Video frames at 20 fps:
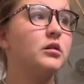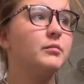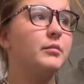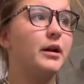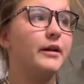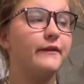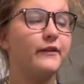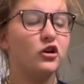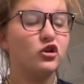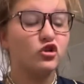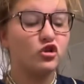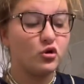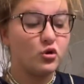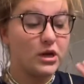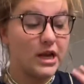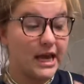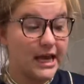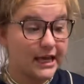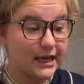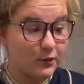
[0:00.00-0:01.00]
But I feel so
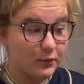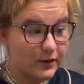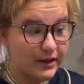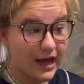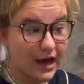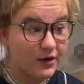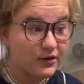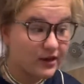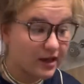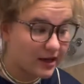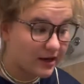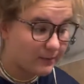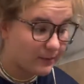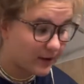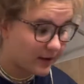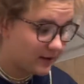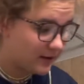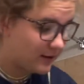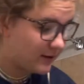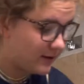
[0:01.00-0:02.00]
naked without them.
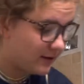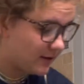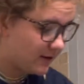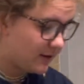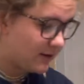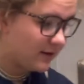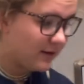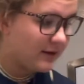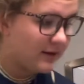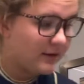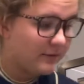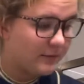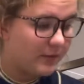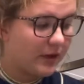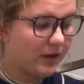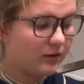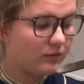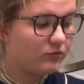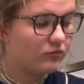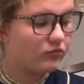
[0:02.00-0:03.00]

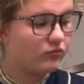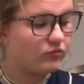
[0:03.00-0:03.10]
Yeah.